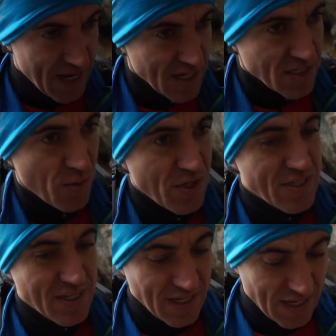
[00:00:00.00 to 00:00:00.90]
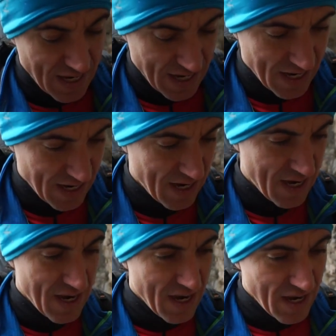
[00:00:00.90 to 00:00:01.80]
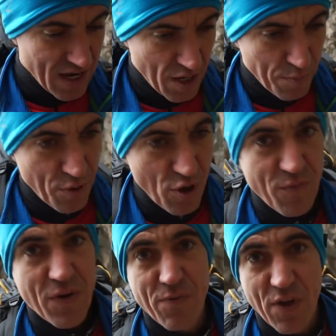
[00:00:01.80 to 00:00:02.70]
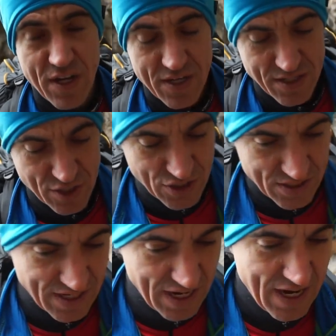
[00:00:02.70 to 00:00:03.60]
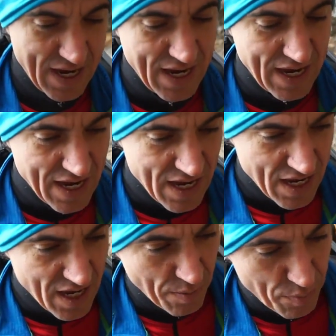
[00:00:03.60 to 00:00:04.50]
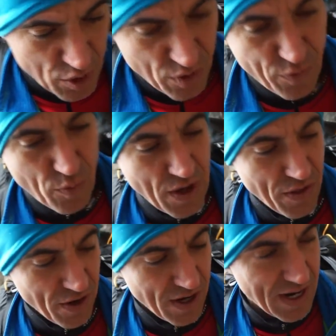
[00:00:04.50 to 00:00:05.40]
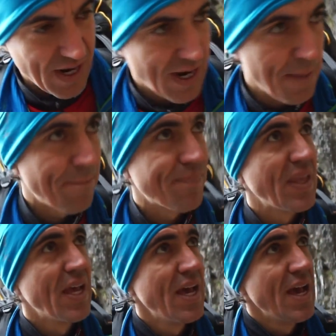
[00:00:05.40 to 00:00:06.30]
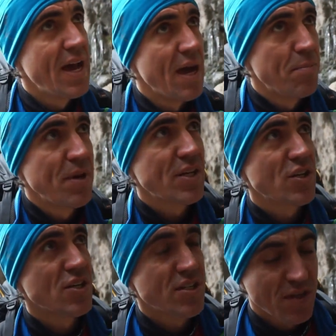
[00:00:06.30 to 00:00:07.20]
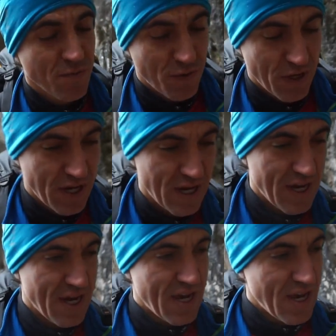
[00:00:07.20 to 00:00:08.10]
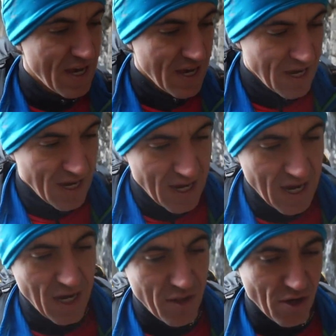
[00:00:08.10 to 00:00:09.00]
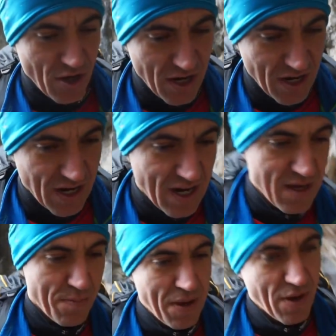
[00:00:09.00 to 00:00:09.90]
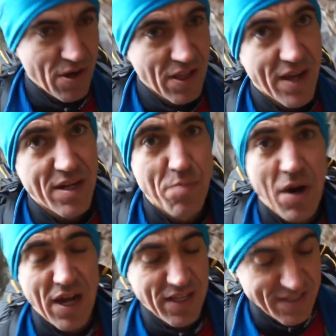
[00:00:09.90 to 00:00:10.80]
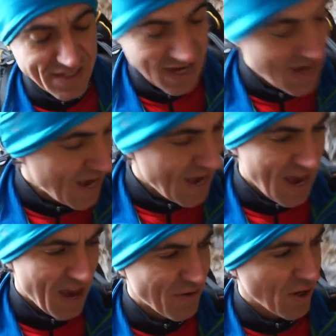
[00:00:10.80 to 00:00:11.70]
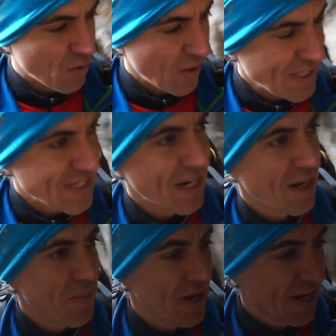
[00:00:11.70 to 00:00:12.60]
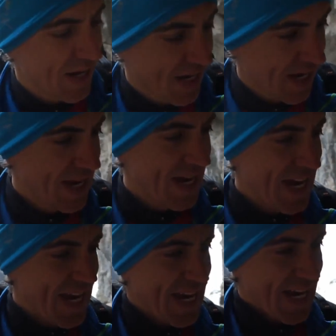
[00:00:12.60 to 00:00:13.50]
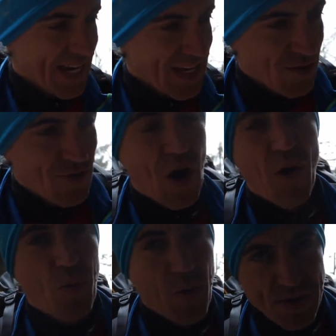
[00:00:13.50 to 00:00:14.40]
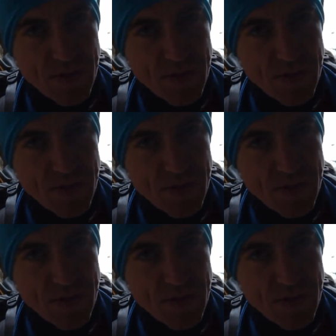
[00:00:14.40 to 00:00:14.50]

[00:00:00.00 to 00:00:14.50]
So when you see perfect flying conditions, beautiful weather, and pictures of other paragliding pilots having a great time, you don't want